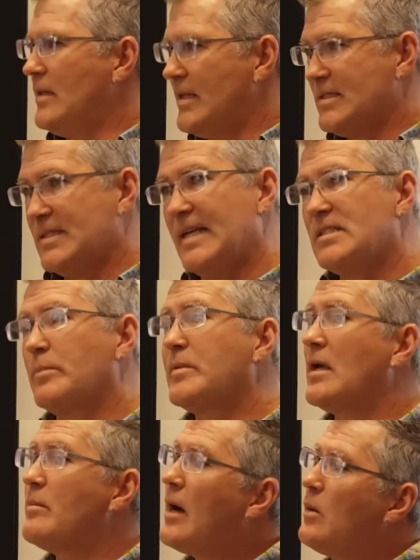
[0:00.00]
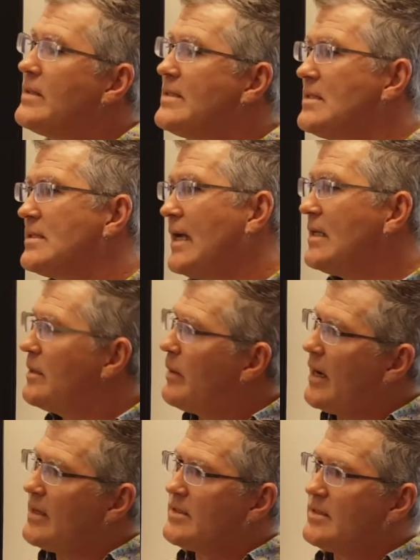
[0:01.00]
Let's say something about what's inside the
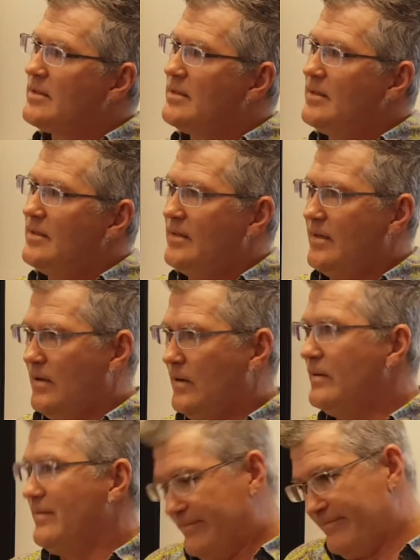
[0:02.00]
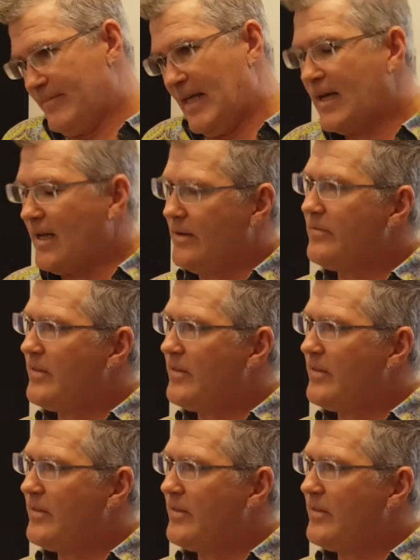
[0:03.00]
box. You know, that kind of